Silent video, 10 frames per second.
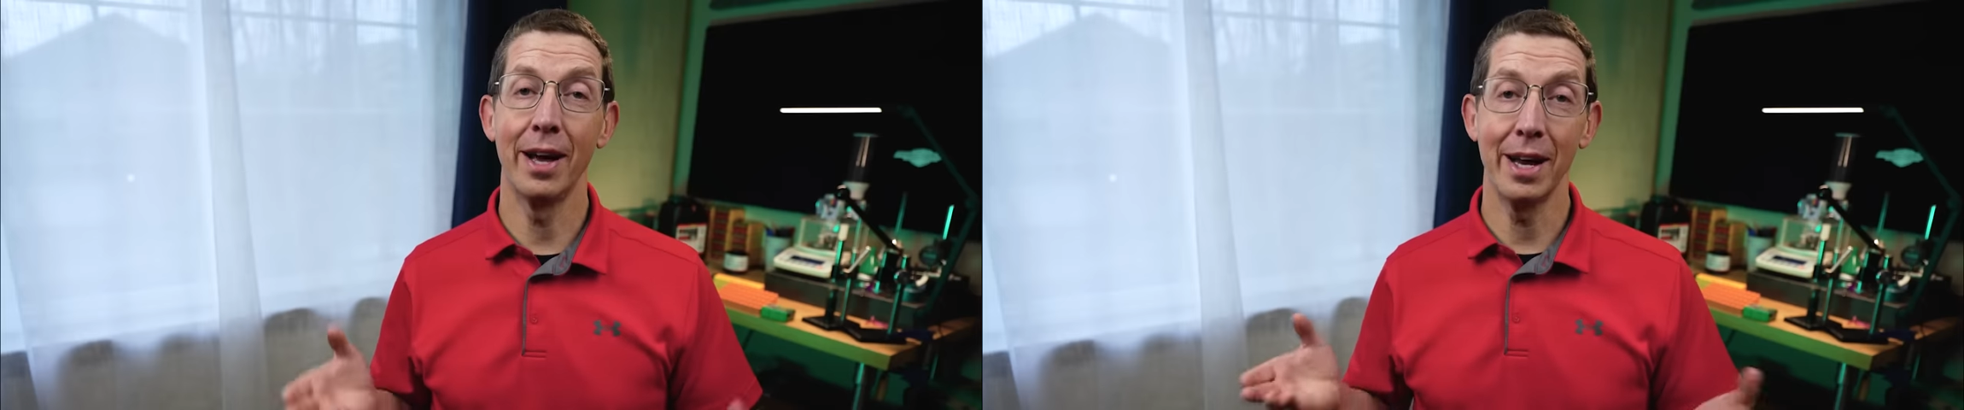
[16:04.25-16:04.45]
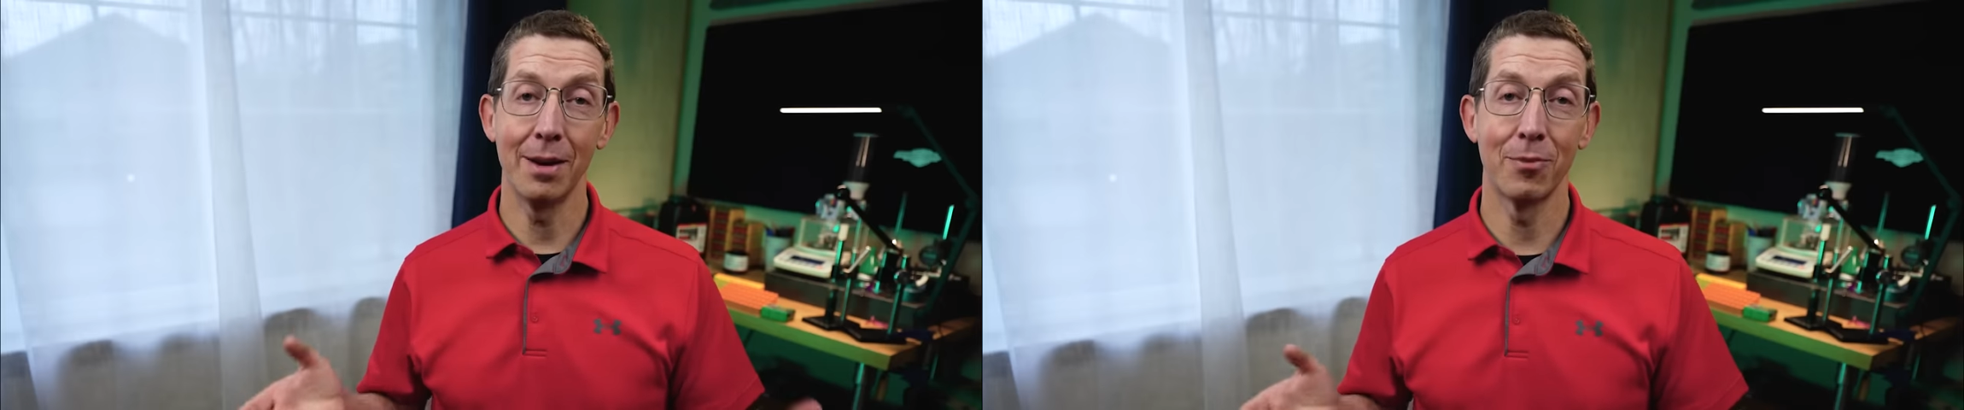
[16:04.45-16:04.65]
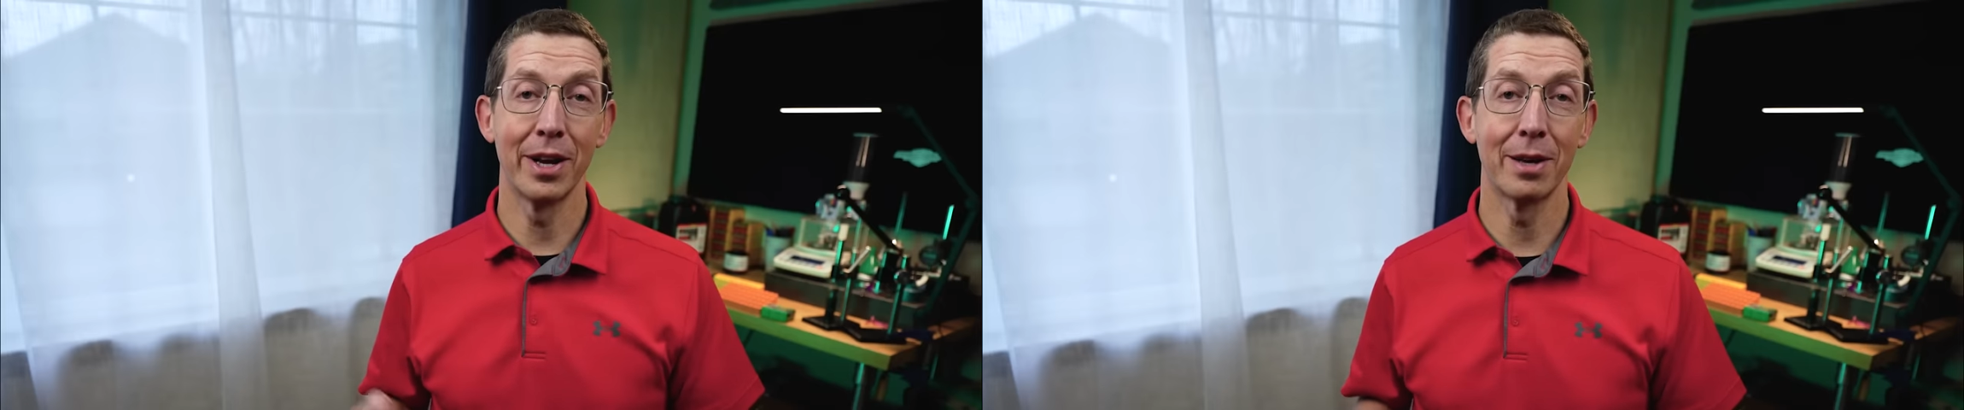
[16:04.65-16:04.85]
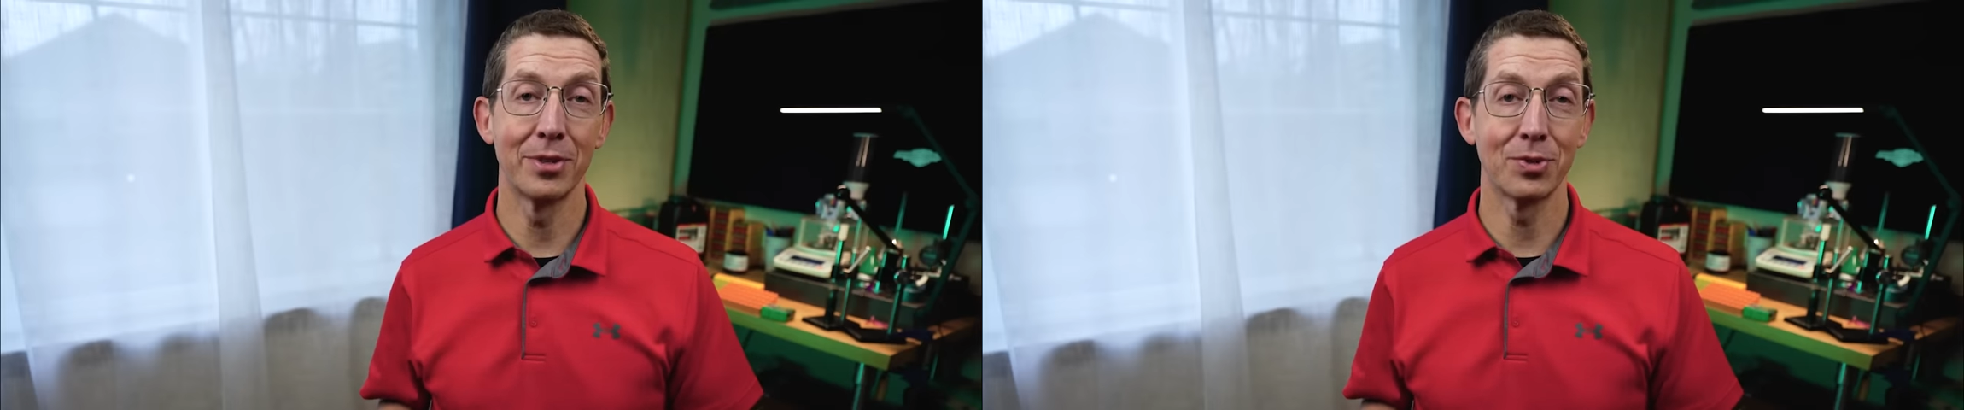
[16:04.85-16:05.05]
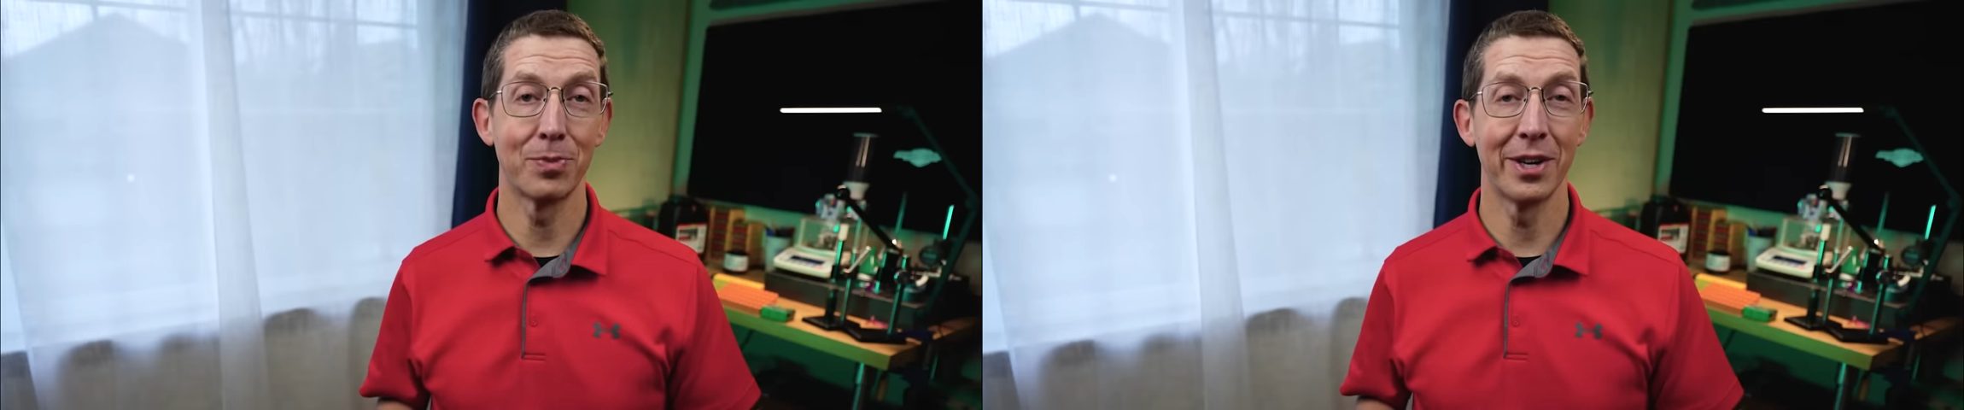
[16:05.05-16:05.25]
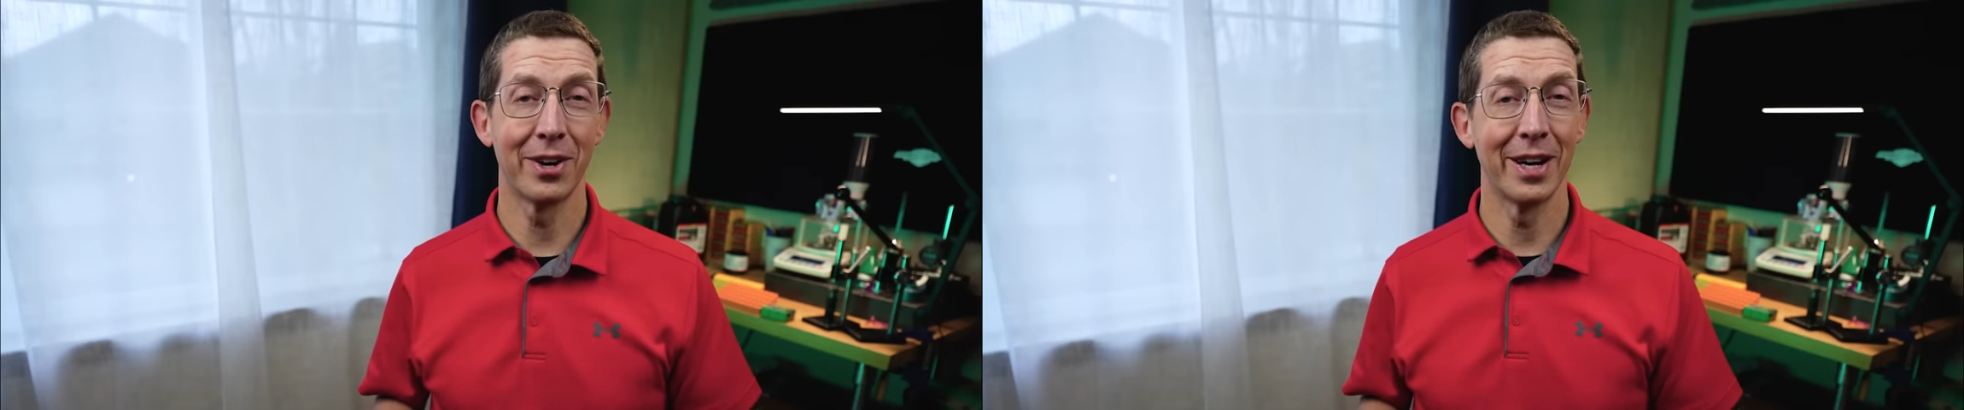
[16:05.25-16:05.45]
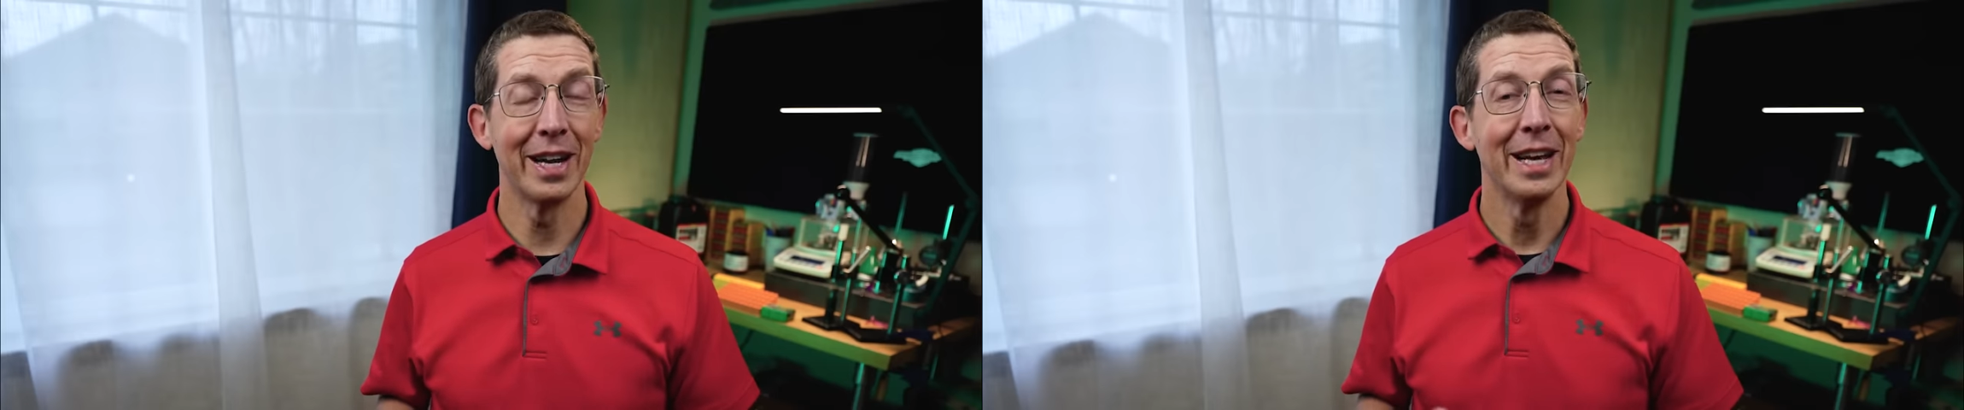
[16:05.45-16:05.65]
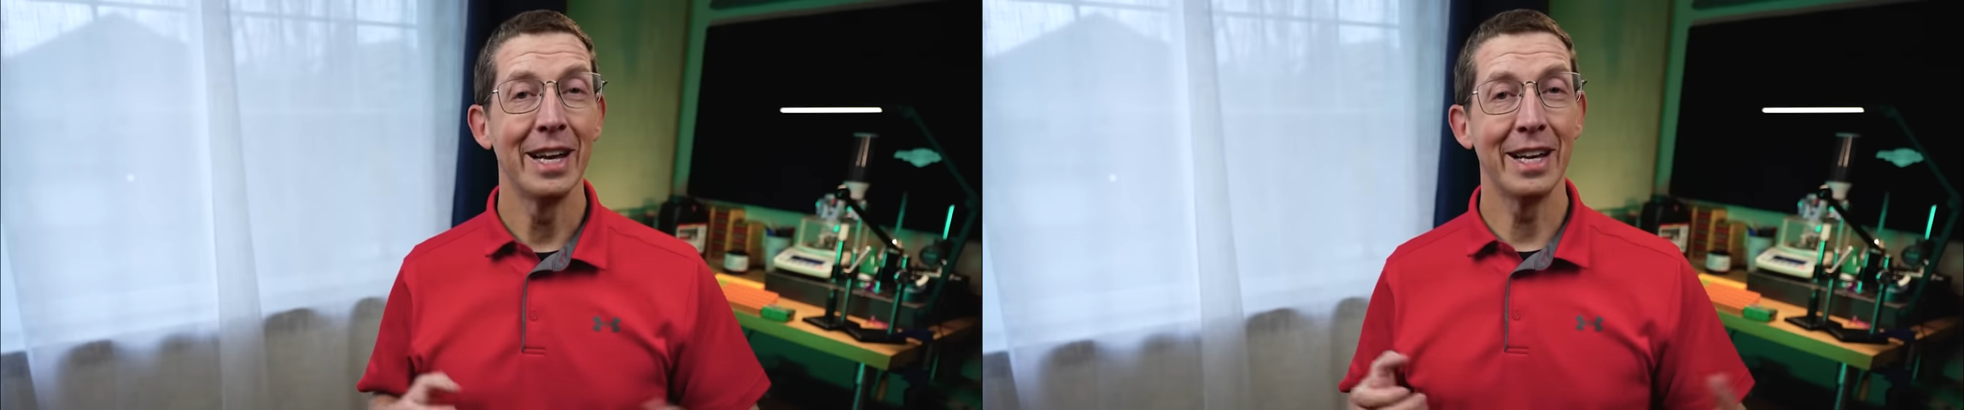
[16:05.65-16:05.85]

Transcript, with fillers: I am running a muzzle brake on it,